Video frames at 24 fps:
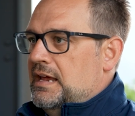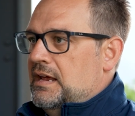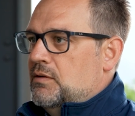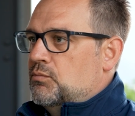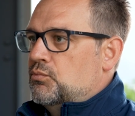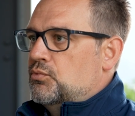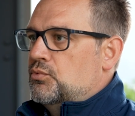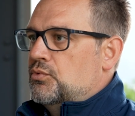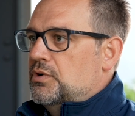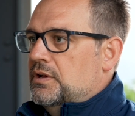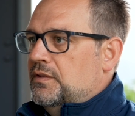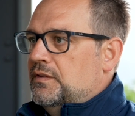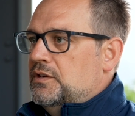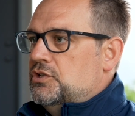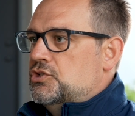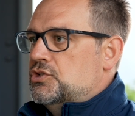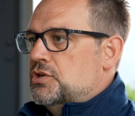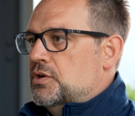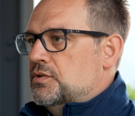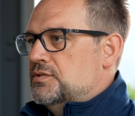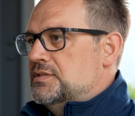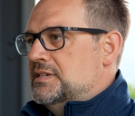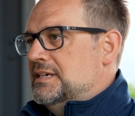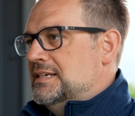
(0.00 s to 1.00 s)
it really
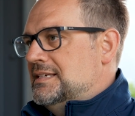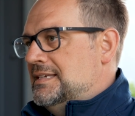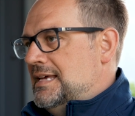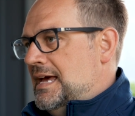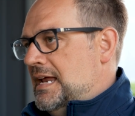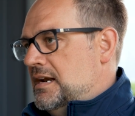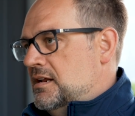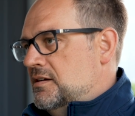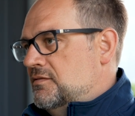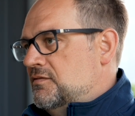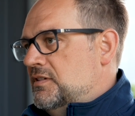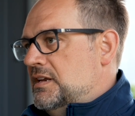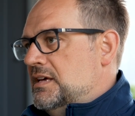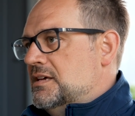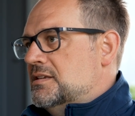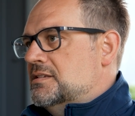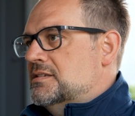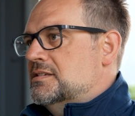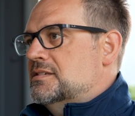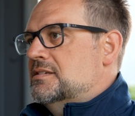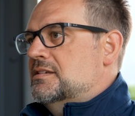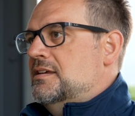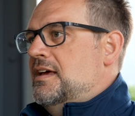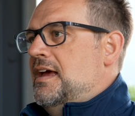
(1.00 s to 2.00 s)
shows the
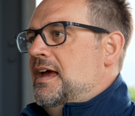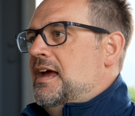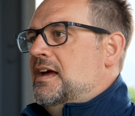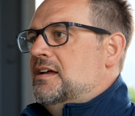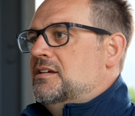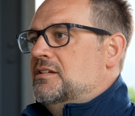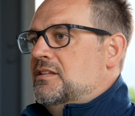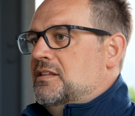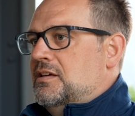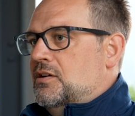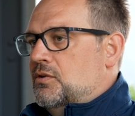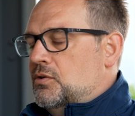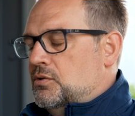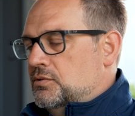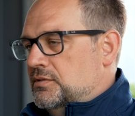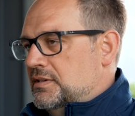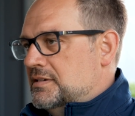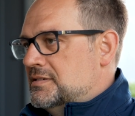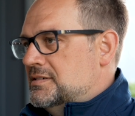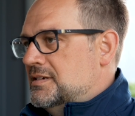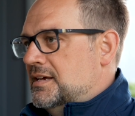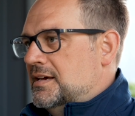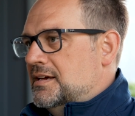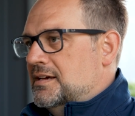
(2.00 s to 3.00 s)
attentiveness and the
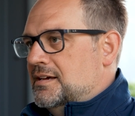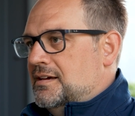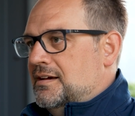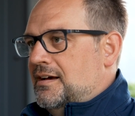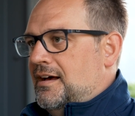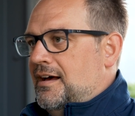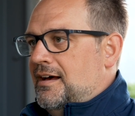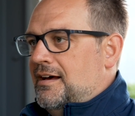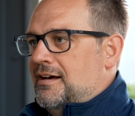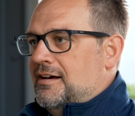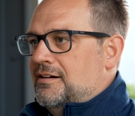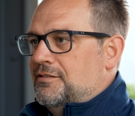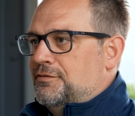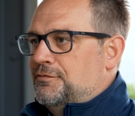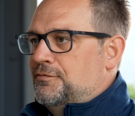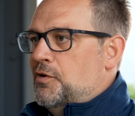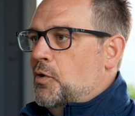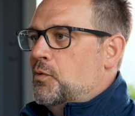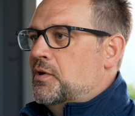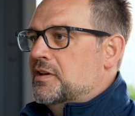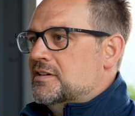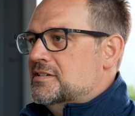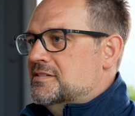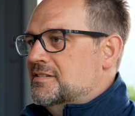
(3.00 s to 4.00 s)
holistic
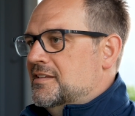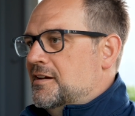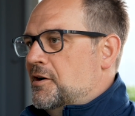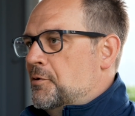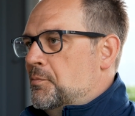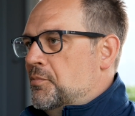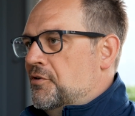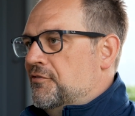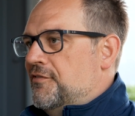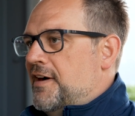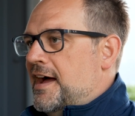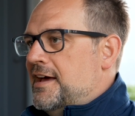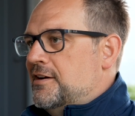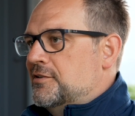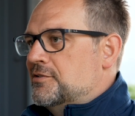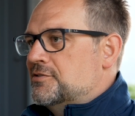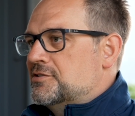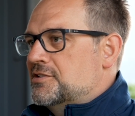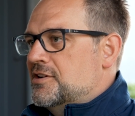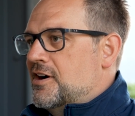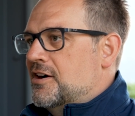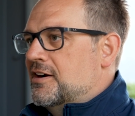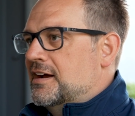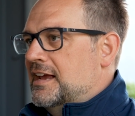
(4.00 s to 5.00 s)
focus that our
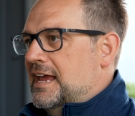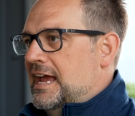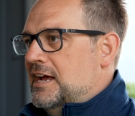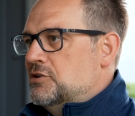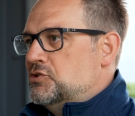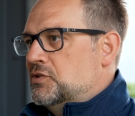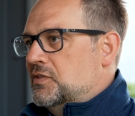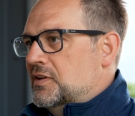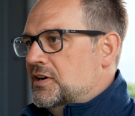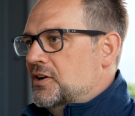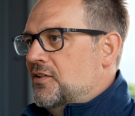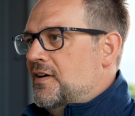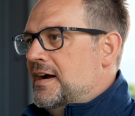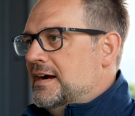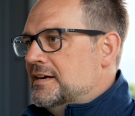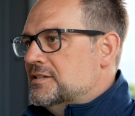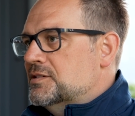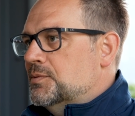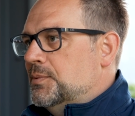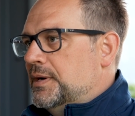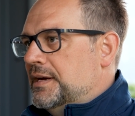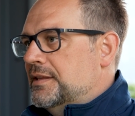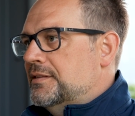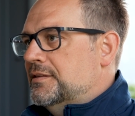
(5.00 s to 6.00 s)
providers are engaging their
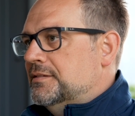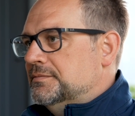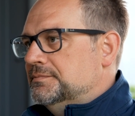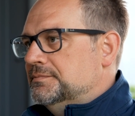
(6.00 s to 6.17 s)
clients with.